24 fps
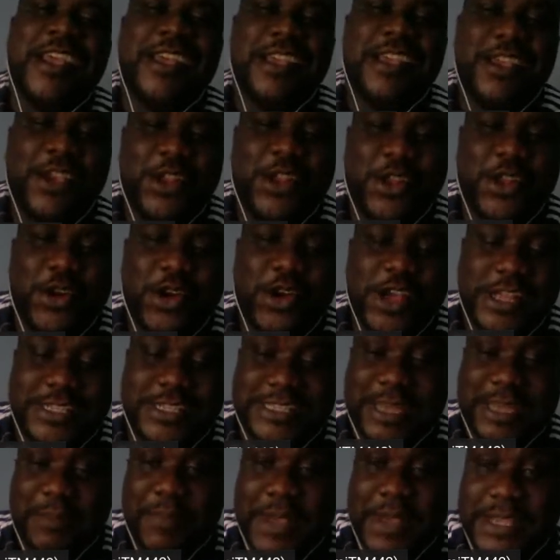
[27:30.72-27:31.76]
You know,
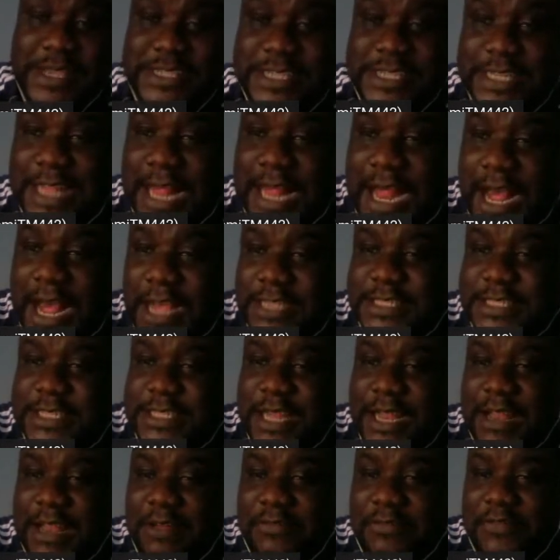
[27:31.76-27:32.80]
it's amazing that
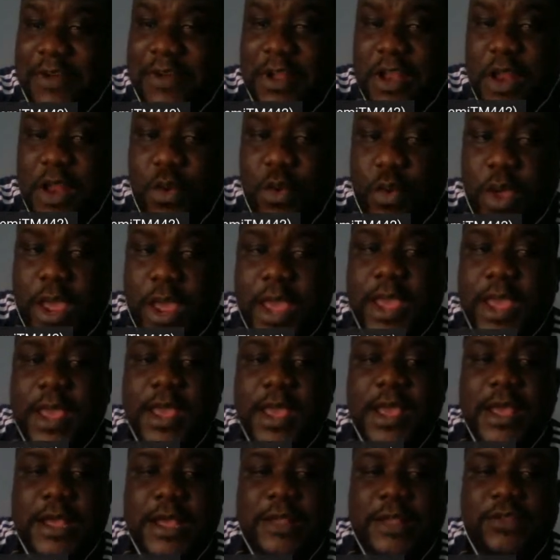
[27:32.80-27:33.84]
Arsenal have found a way
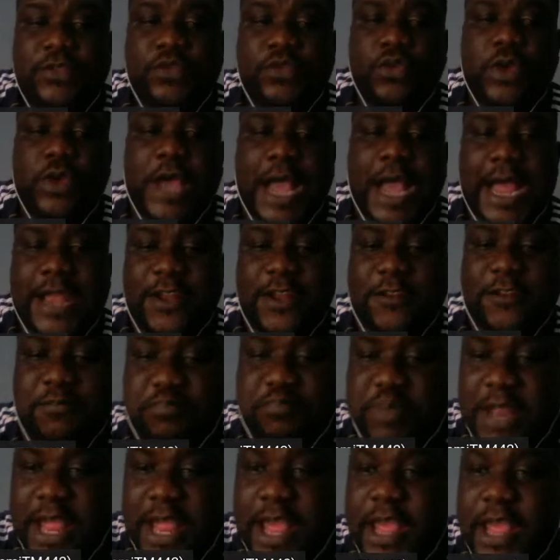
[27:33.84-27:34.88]
to kind of
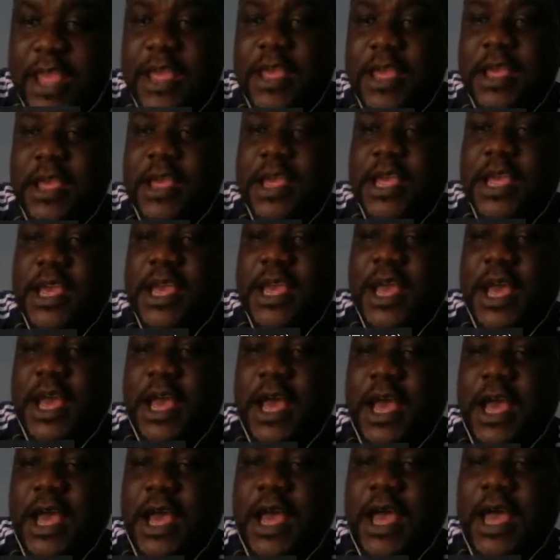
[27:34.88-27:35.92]
play
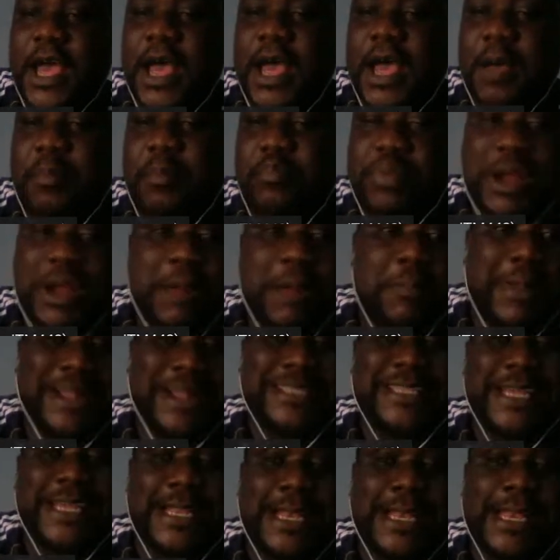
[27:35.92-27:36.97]

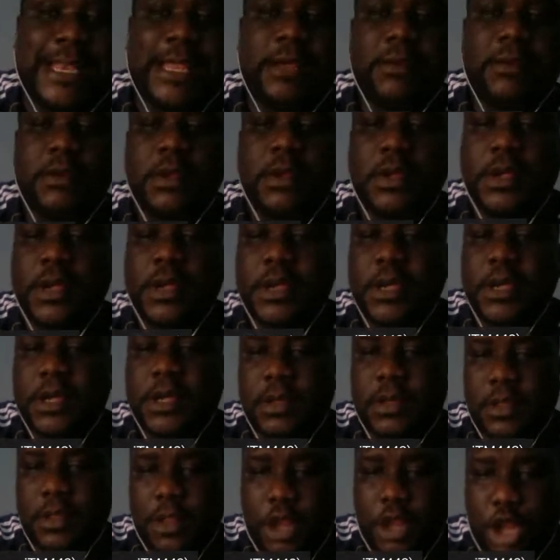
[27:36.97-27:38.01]
pragmatically.
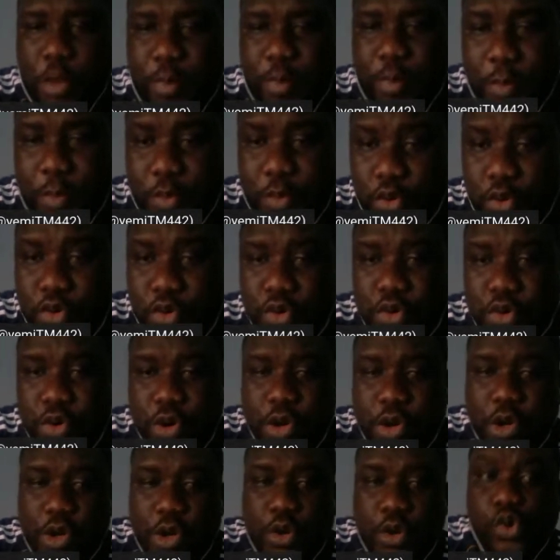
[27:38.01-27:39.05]
A lot of people
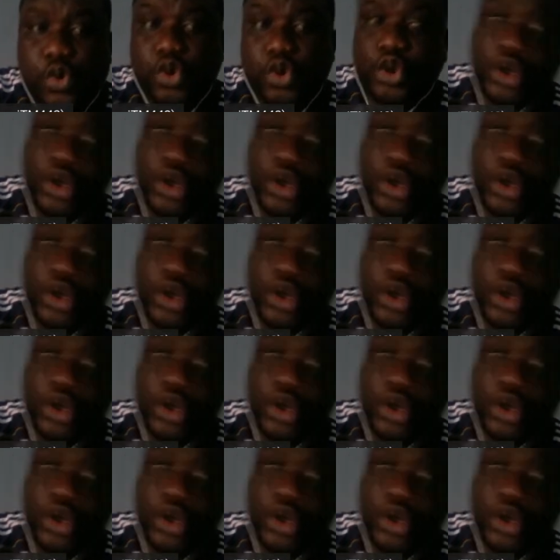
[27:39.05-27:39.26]
who